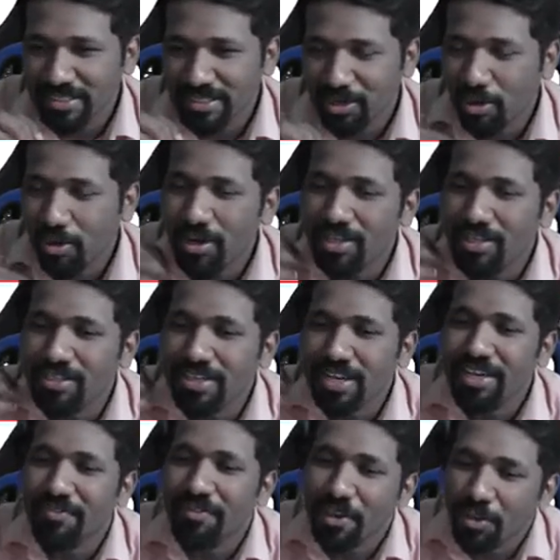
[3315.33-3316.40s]
Knowledge is
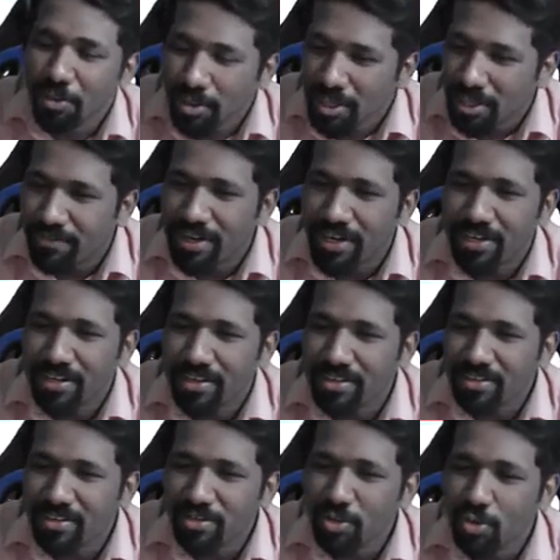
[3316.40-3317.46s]
like when you give it,
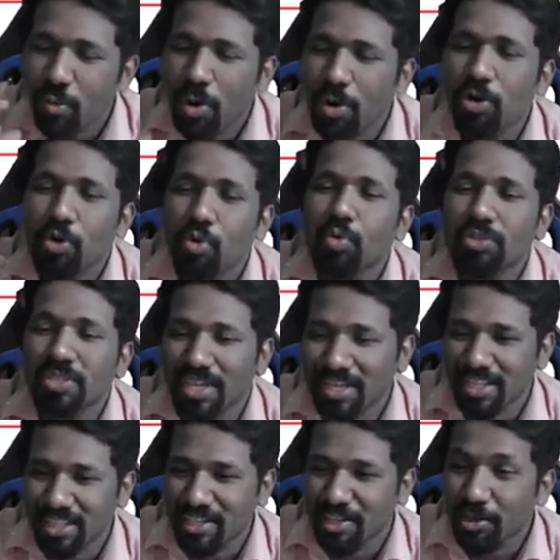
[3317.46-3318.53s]
you won't lose
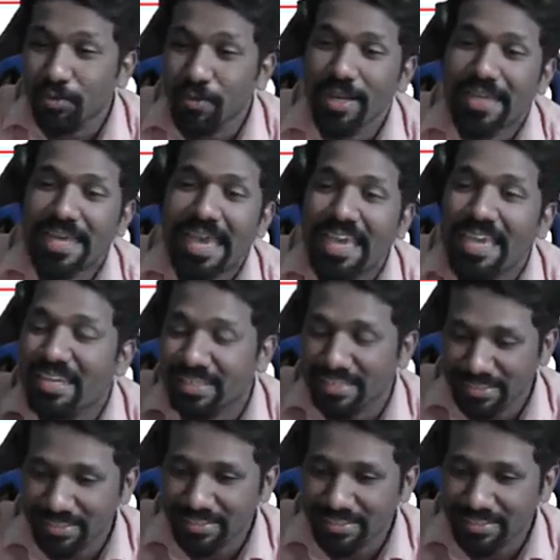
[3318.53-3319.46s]
anything, you will gain